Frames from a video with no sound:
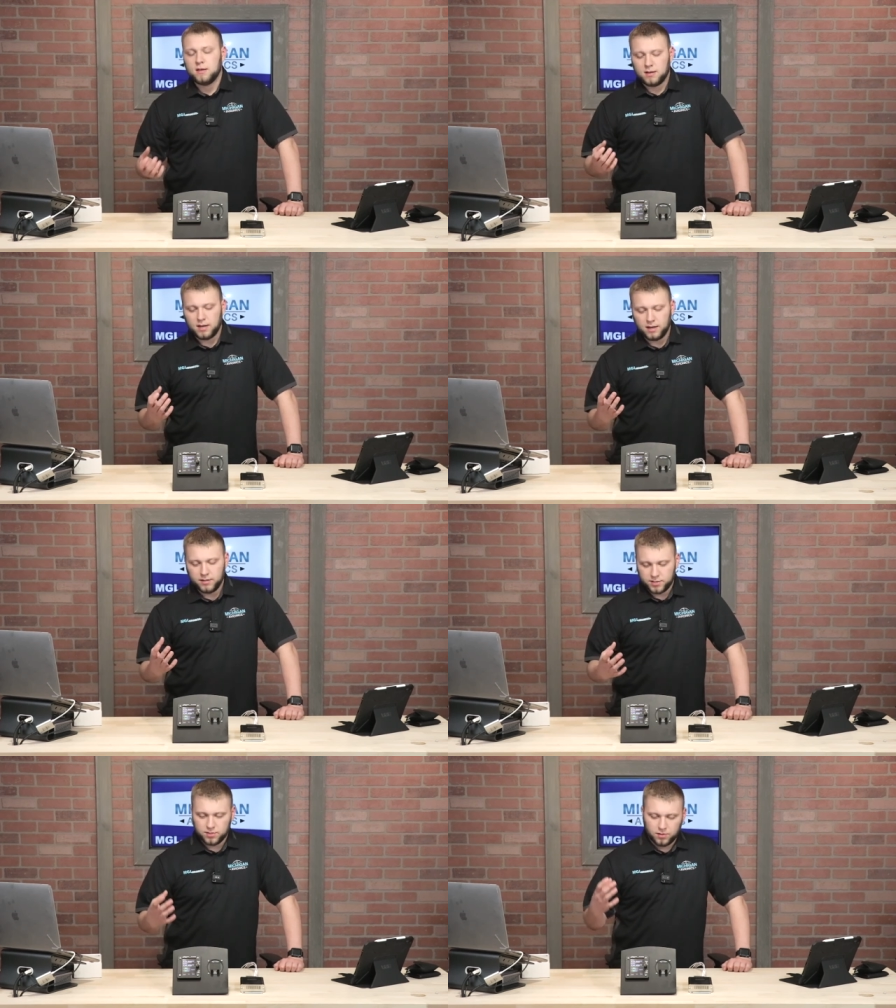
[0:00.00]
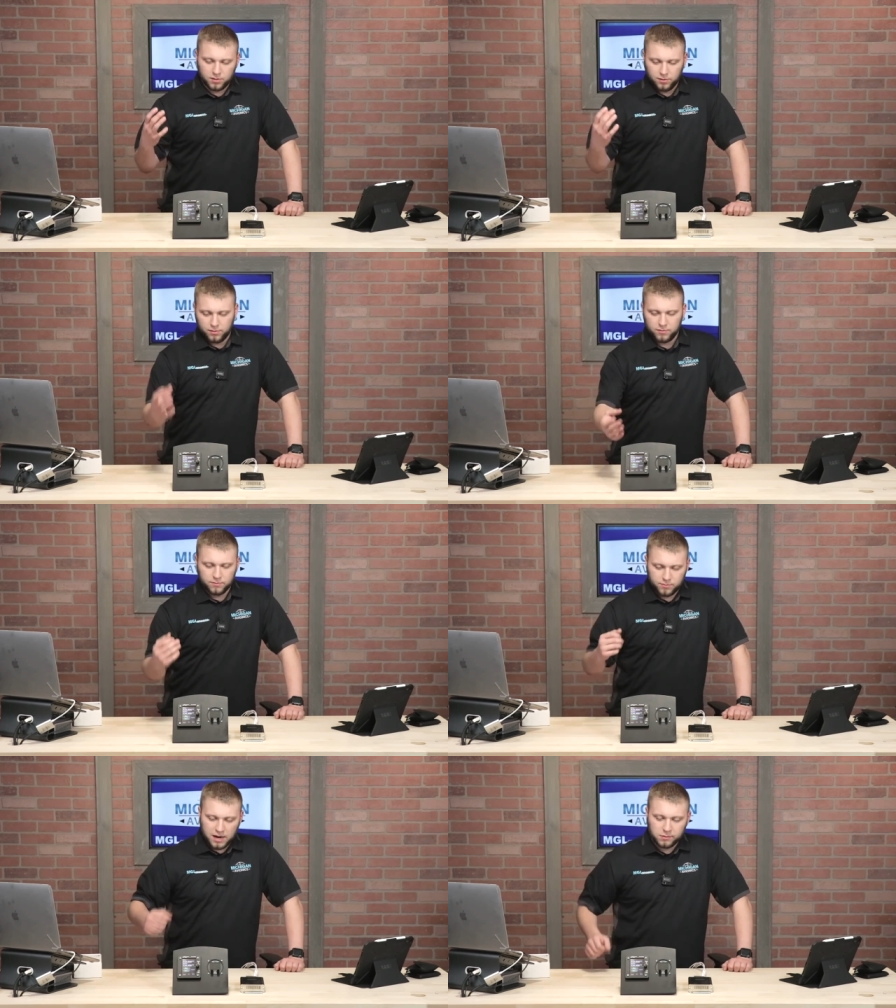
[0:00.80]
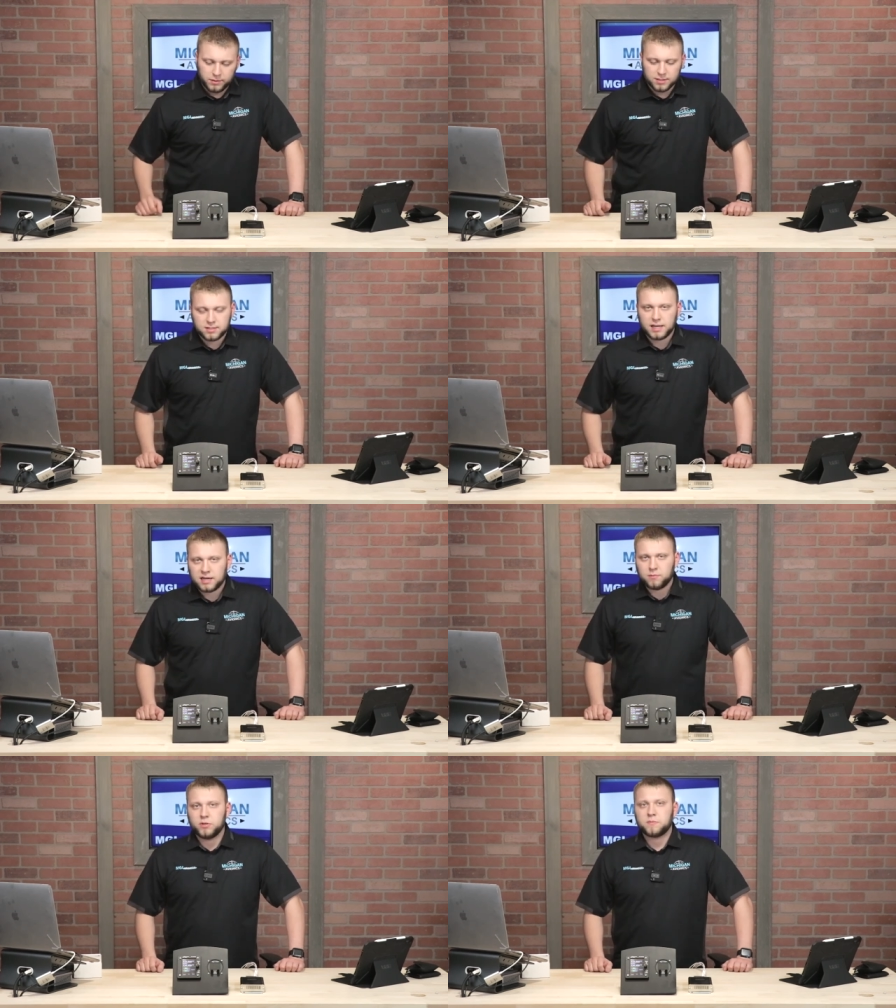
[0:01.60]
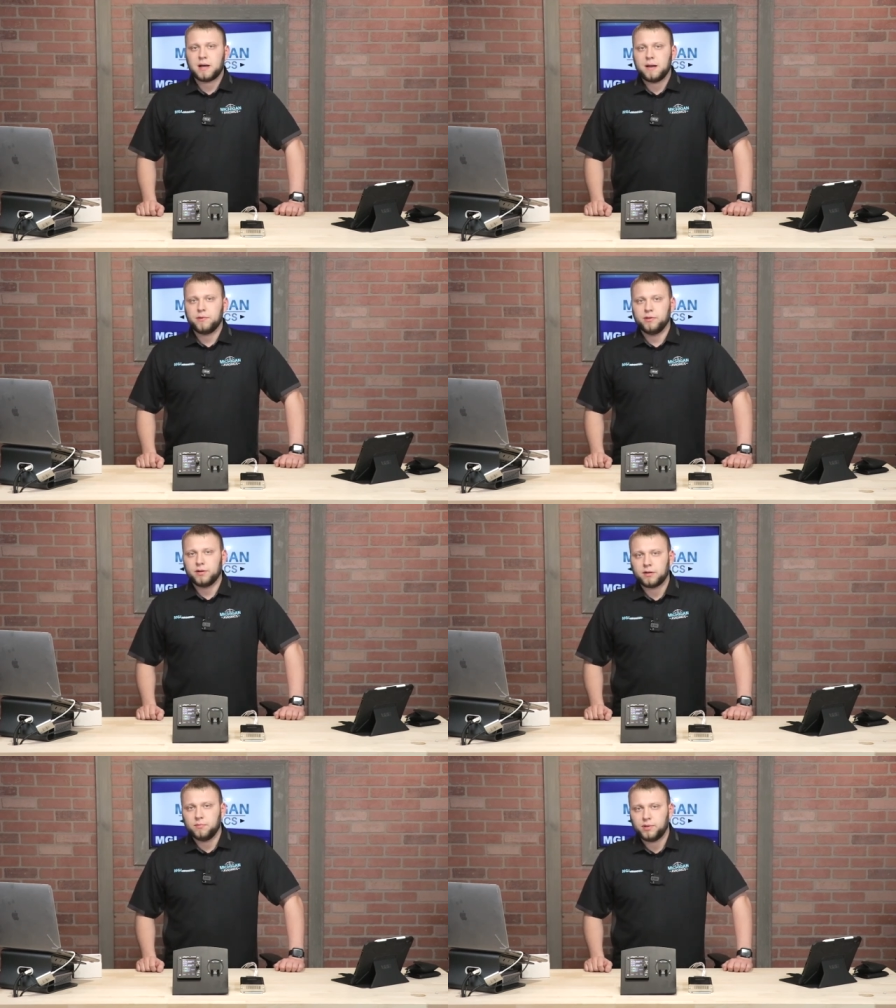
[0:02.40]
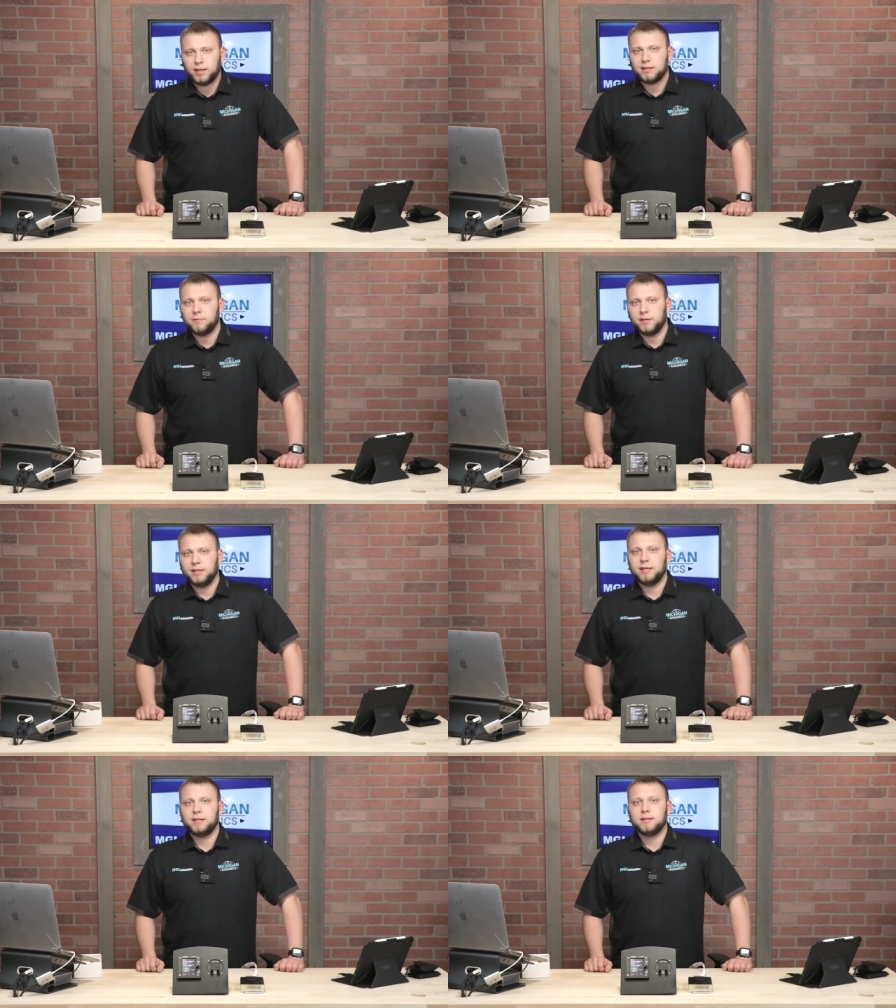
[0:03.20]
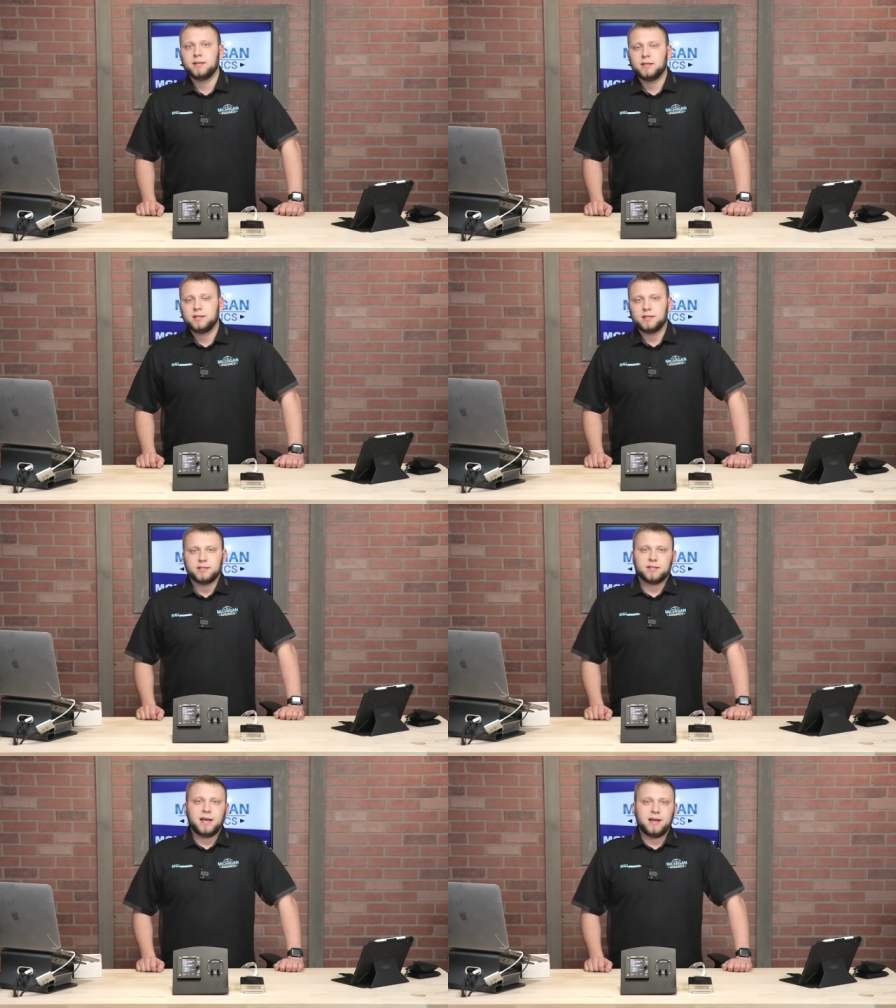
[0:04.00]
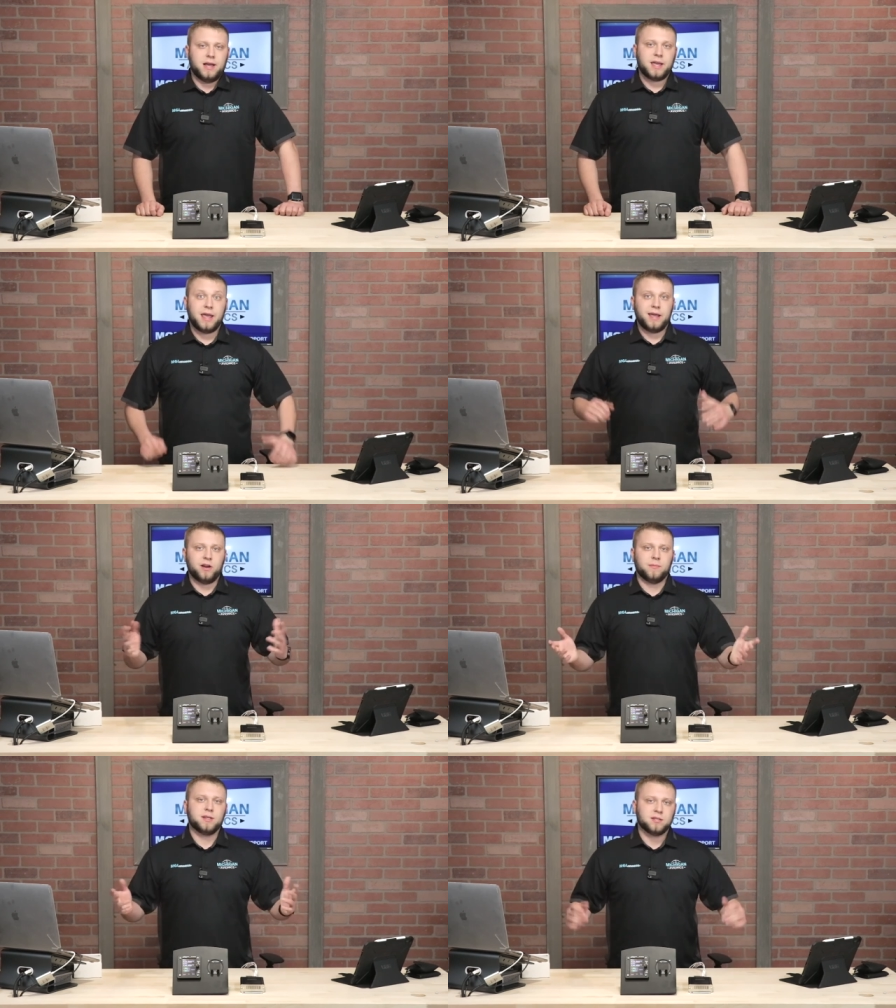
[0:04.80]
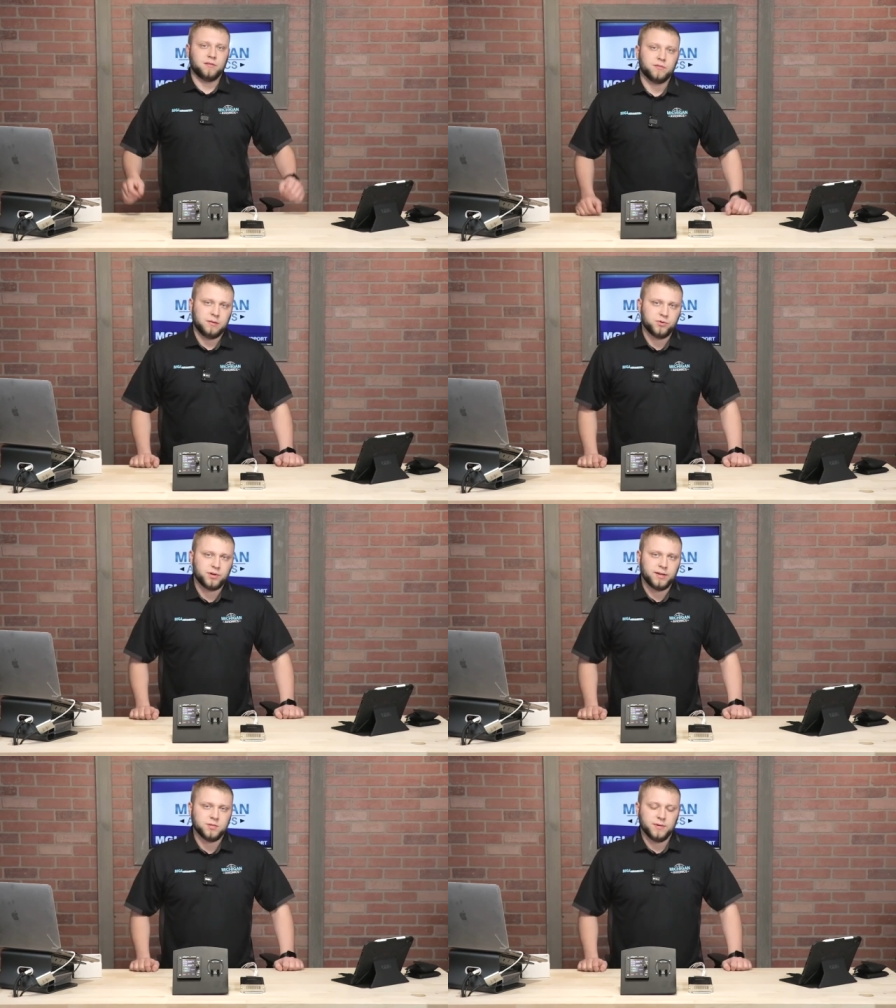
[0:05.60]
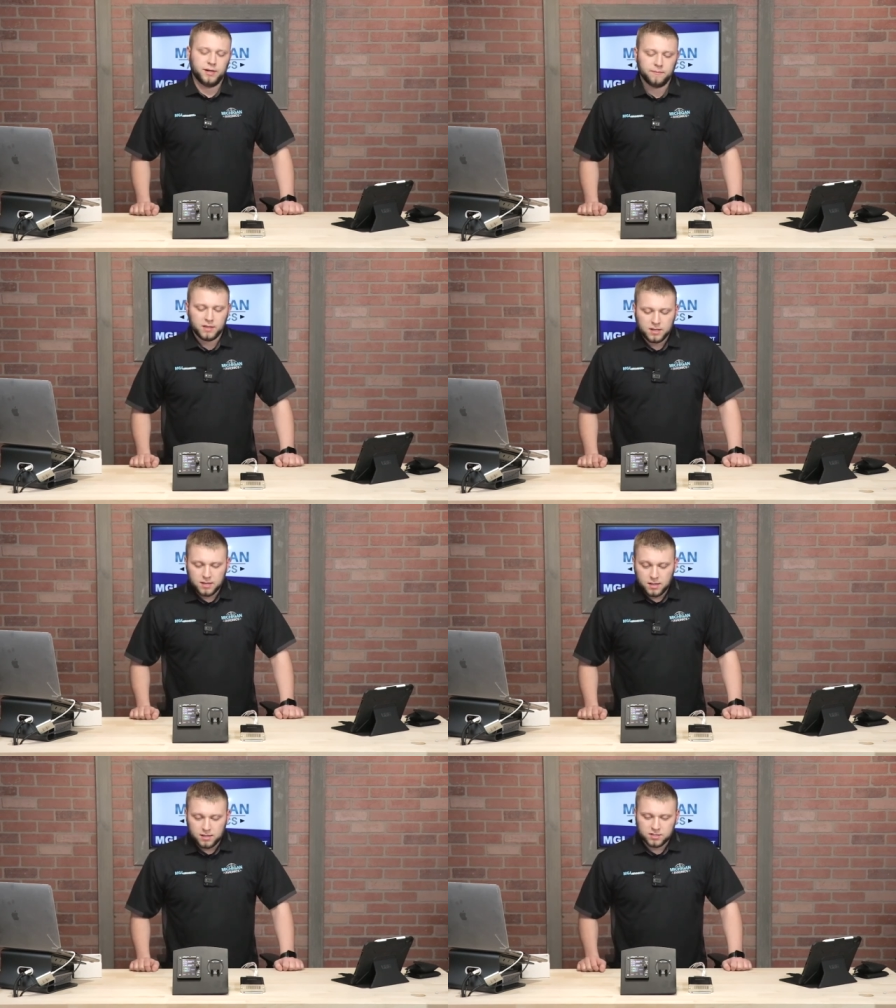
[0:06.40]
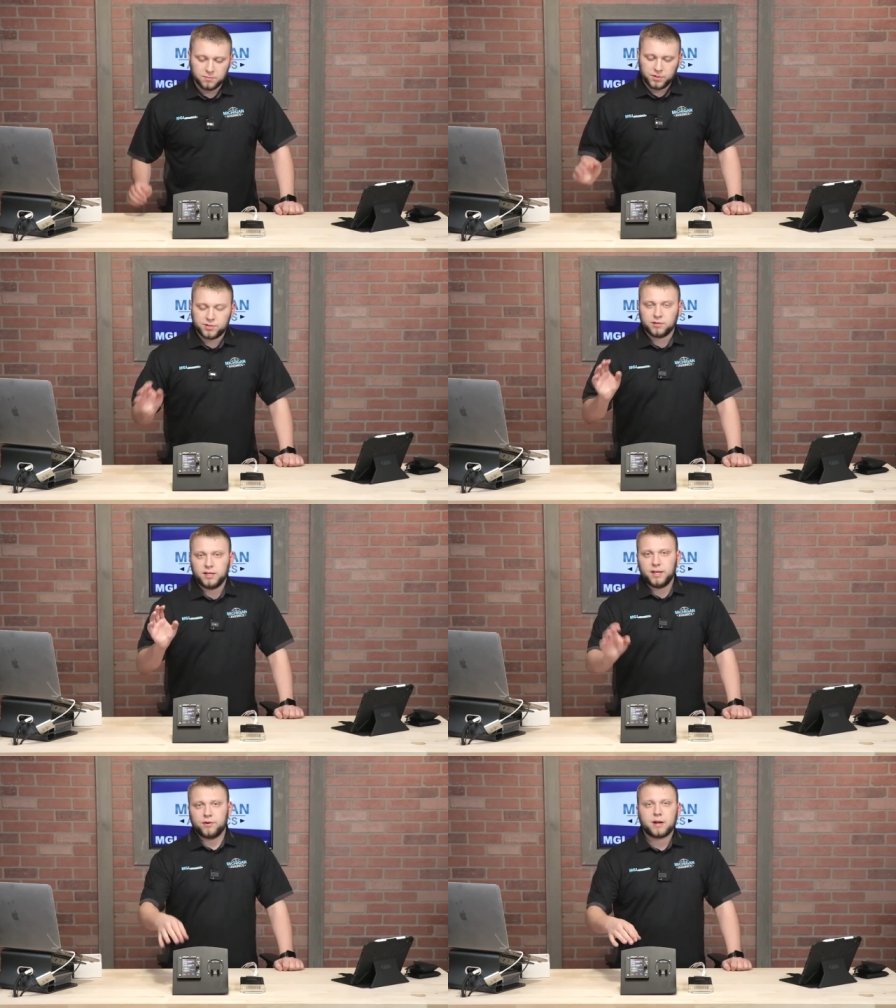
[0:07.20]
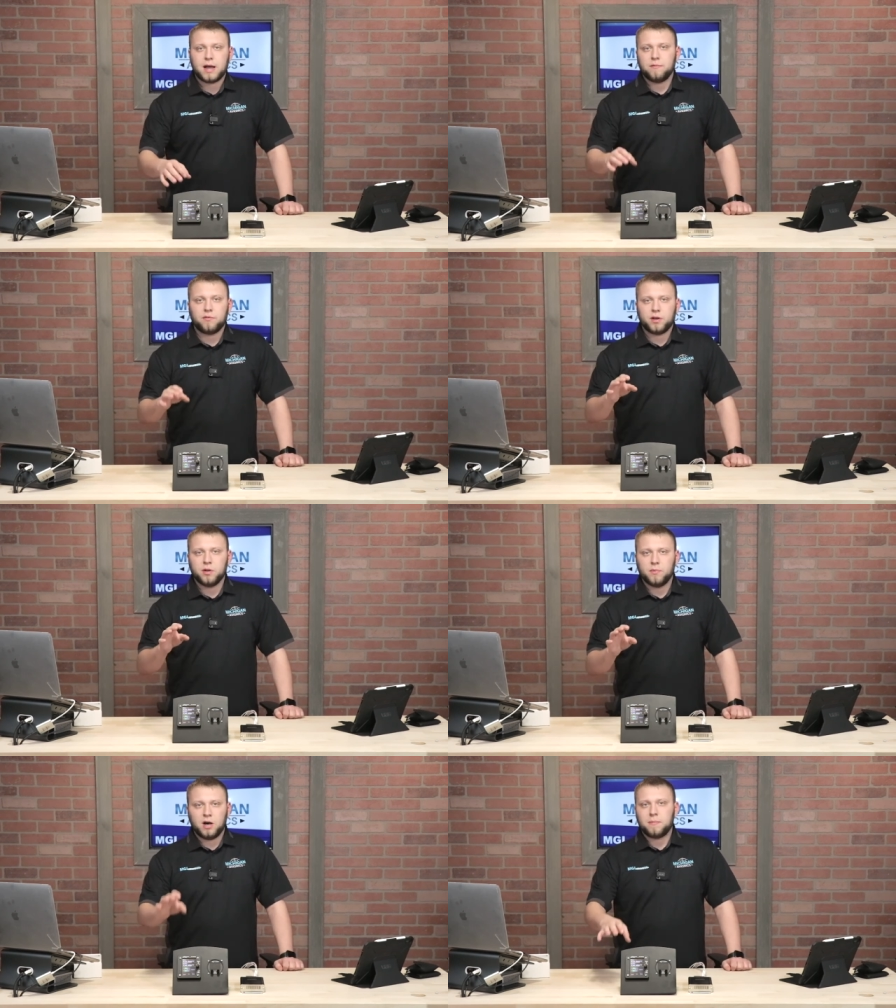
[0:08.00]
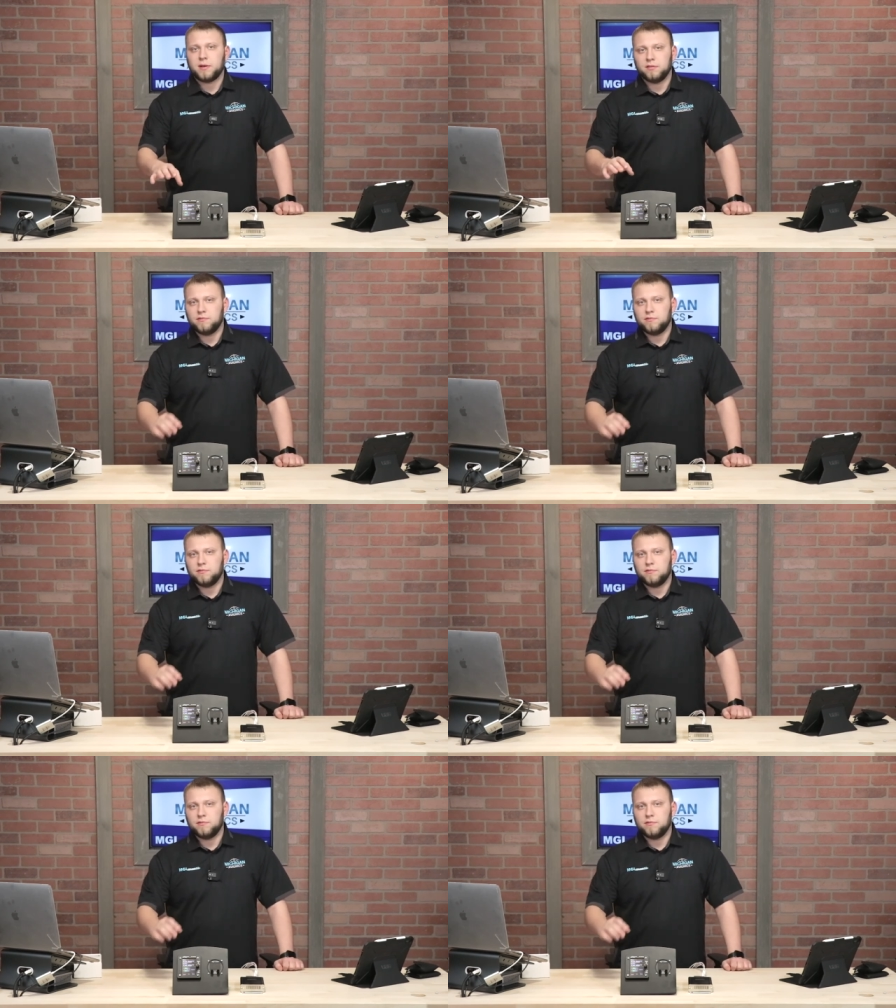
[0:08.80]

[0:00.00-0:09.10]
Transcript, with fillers: Uh, so probably the second most popular complaint that we get is that I can't hear myself when I'm transmitting. Simply turn the intercom volume up on the